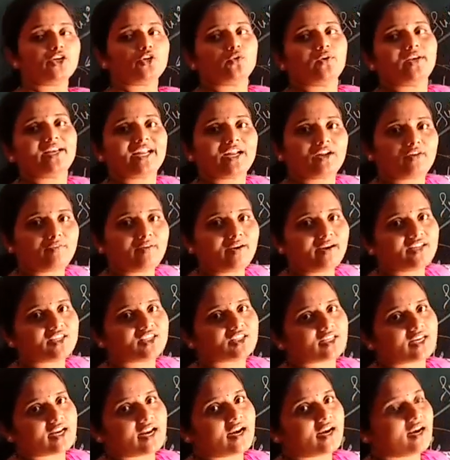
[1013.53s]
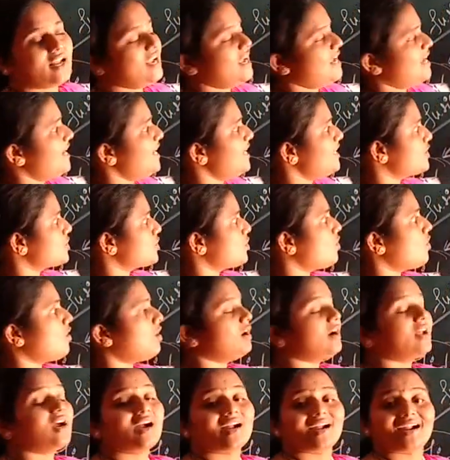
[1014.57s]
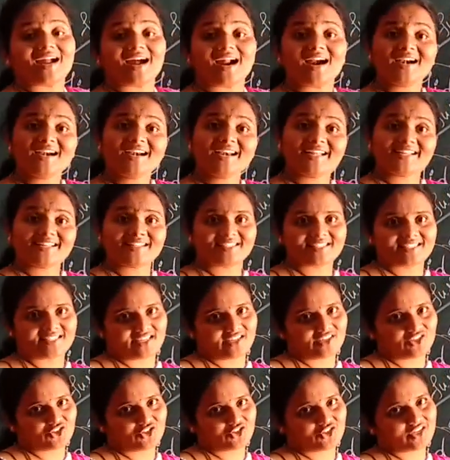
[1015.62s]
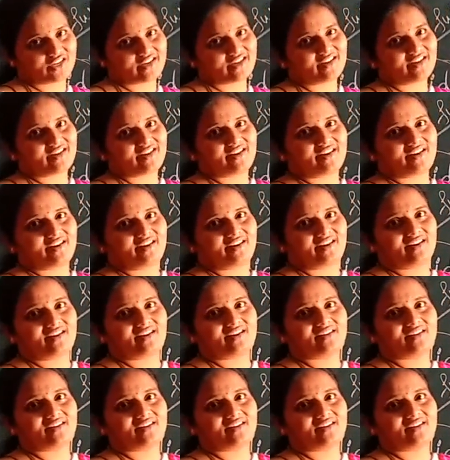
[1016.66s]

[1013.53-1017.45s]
liquid state is called condensation.